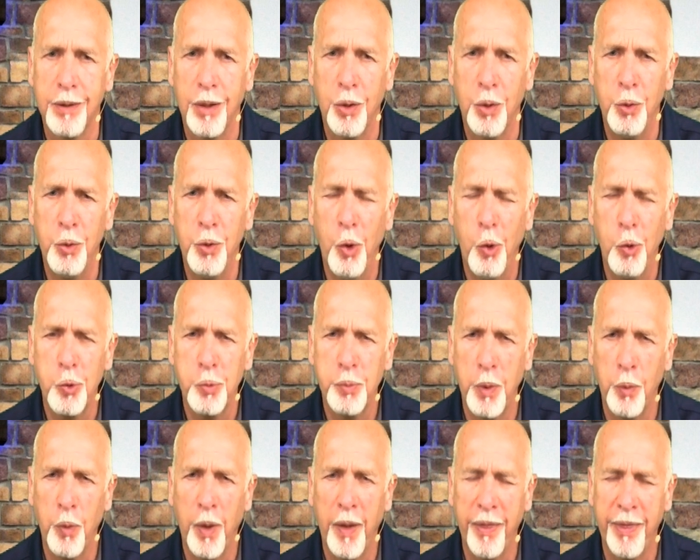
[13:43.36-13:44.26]
who knows
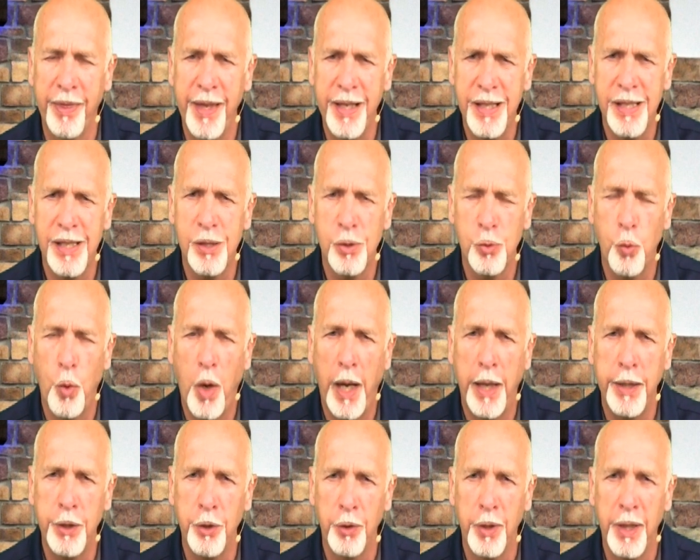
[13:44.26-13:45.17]
but what this is why
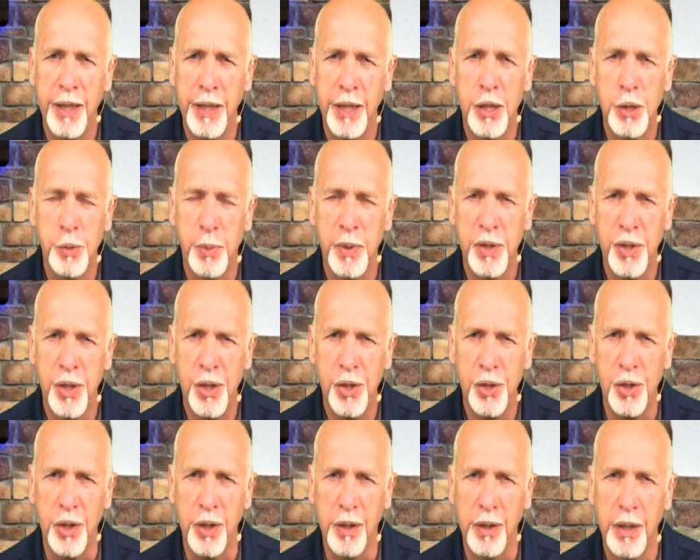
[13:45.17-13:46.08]
you're in this
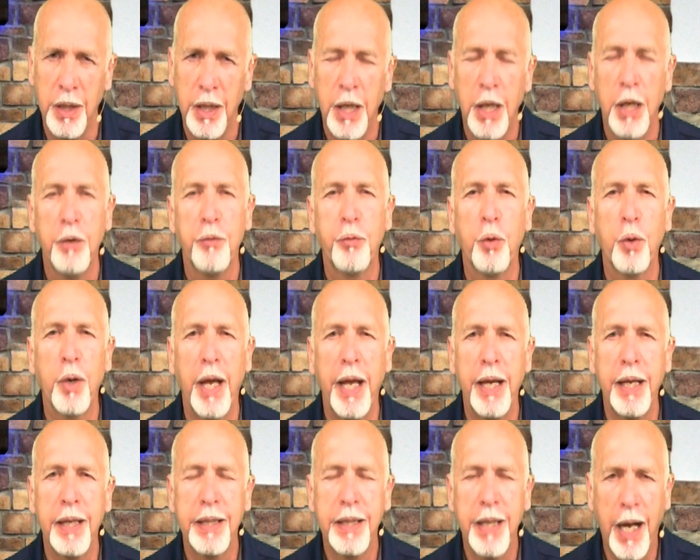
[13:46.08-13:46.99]
position for
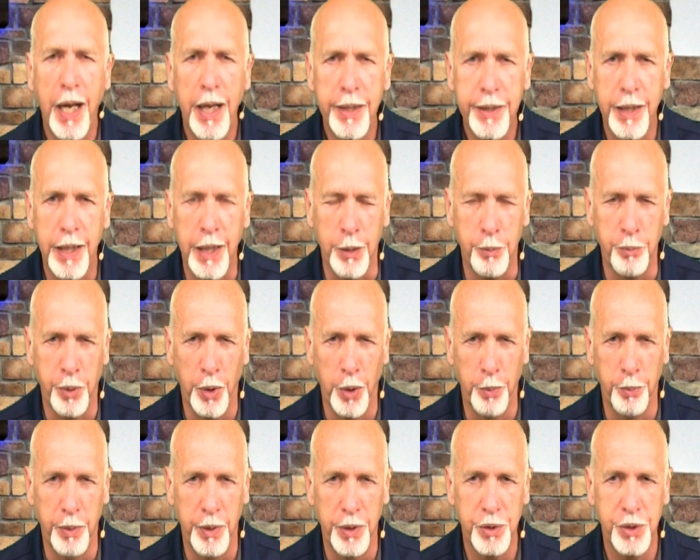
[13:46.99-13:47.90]
a godly
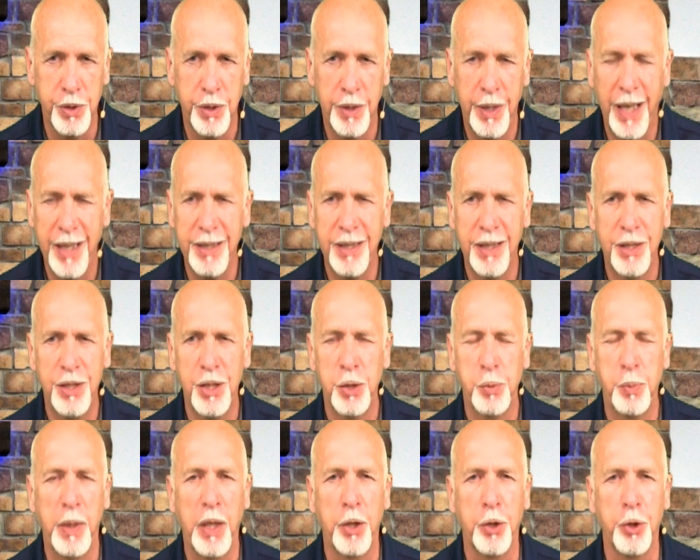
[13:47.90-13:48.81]
purpose, not to
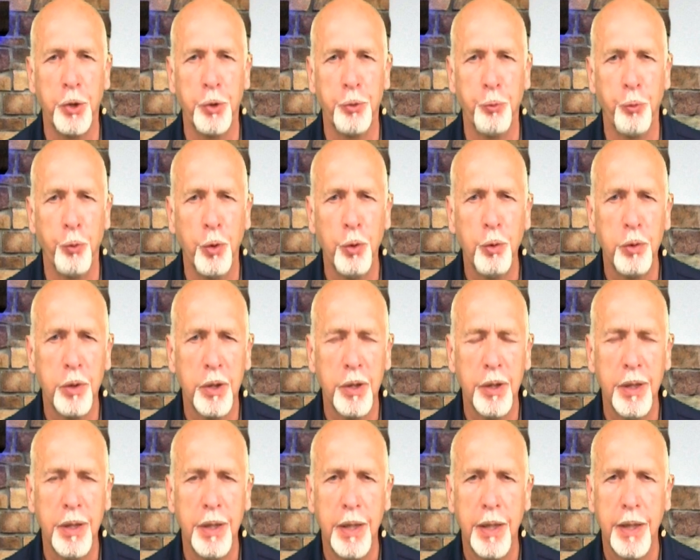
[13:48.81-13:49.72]
just be a good
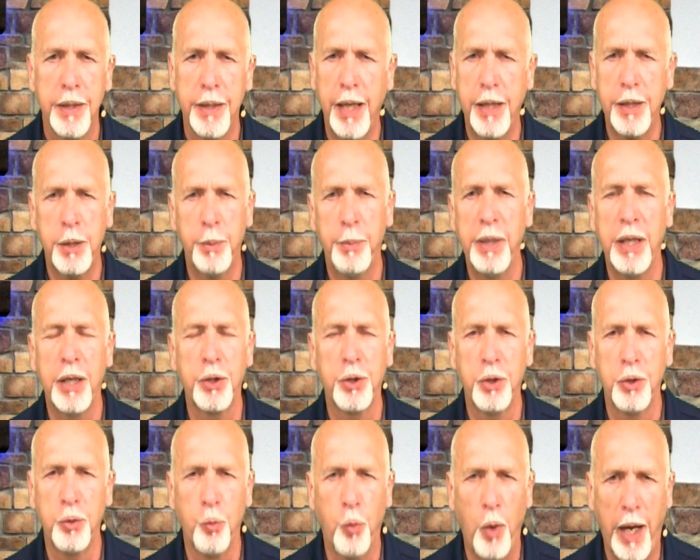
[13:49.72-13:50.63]
ruler, not to be a
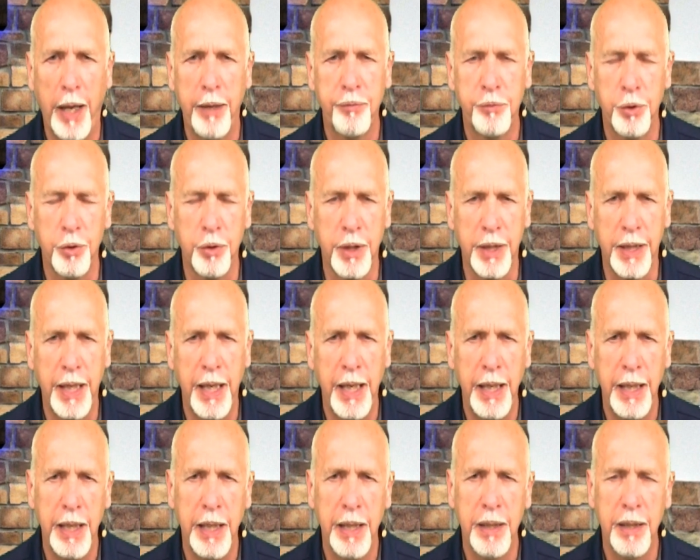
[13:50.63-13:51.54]
good wife to the
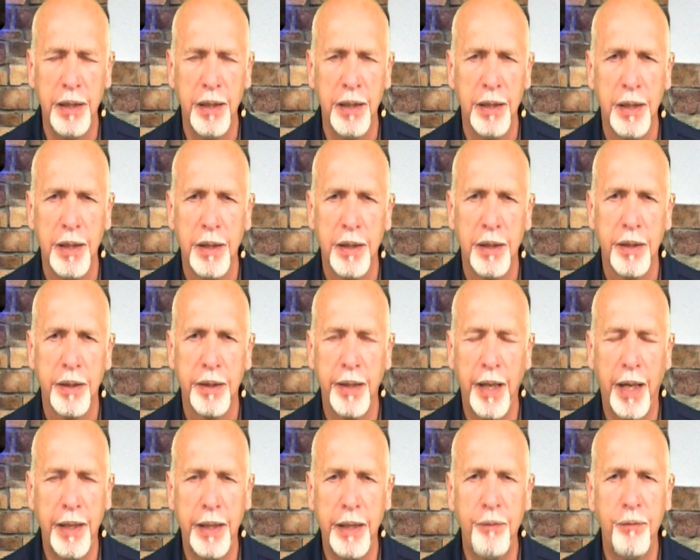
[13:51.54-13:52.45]
king,
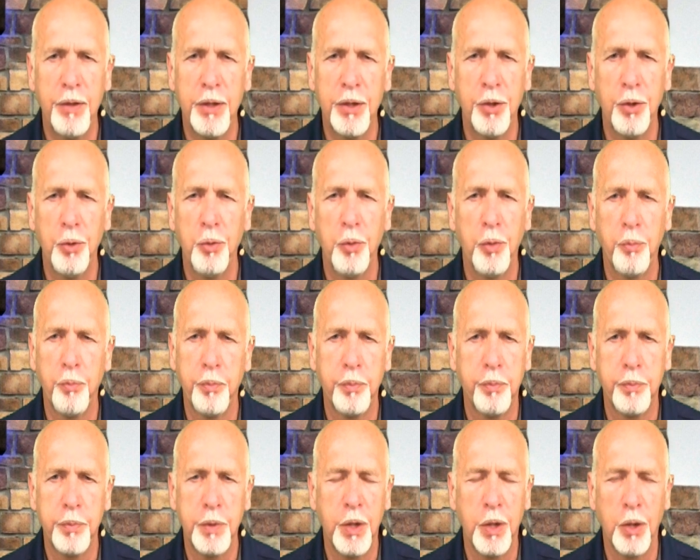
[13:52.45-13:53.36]
not even to,
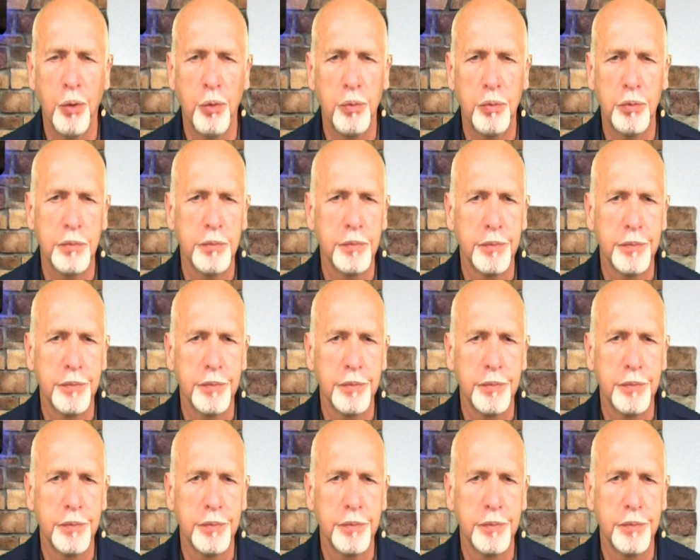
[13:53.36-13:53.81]
you know,